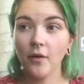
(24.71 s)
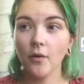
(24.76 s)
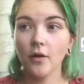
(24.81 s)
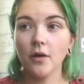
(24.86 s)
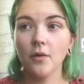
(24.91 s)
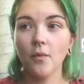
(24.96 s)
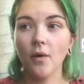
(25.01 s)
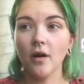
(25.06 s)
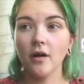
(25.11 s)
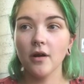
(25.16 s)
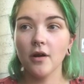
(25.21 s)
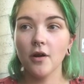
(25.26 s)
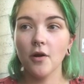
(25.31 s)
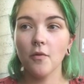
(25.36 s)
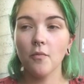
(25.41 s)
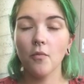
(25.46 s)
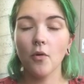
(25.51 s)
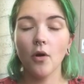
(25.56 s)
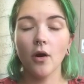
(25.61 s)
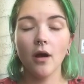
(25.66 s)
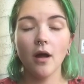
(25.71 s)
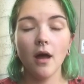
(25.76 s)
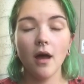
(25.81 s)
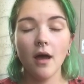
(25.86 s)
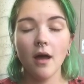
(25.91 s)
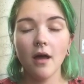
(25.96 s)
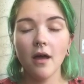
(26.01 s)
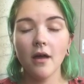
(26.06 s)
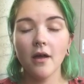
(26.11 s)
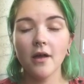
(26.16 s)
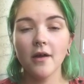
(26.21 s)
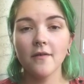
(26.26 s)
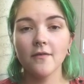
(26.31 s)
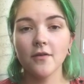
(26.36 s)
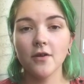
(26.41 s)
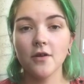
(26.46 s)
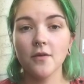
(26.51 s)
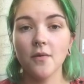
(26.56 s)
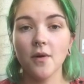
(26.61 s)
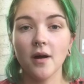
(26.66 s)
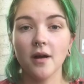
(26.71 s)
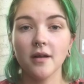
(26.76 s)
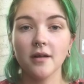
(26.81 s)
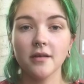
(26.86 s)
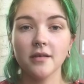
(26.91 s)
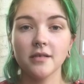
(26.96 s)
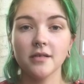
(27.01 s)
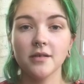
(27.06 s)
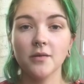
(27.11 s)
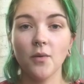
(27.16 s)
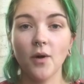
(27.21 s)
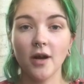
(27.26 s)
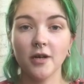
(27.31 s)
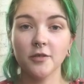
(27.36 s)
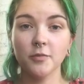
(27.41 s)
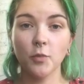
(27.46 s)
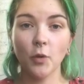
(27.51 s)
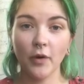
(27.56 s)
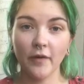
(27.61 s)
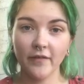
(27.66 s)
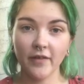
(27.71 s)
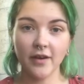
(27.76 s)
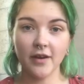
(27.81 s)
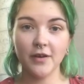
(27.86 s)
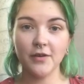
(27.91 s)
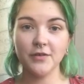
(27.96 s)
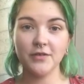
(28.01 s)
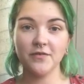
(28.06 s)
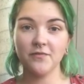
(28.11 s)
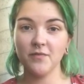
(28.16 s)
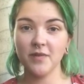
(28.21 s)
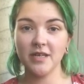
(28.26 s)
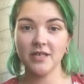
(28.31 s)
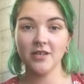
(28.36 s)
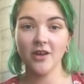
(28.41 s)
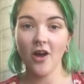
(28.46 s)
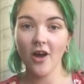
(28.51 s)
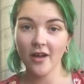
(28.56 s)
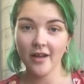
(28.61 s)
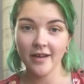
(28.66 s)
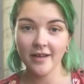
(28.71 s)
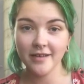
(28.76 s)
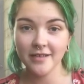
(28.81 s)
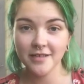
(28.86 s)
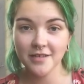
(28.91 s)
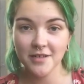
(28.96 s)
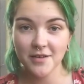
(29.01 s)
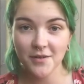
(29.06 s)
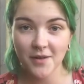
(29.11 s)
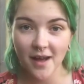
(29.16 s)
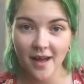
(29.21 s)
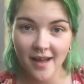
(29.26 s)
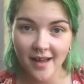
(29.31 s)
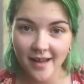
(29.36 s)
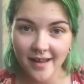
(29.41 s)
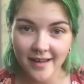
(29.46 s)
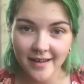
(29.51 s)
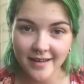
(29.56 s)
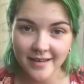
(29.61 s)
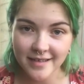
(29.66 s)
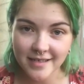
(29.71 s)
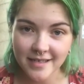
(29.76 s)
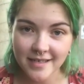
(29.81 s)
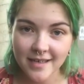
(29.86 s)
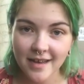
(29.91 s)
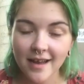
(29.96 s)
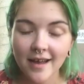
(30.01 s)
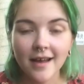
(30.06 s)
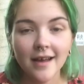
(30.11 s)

or you want to know more of, or you want to watch more videos of me talking to you guys,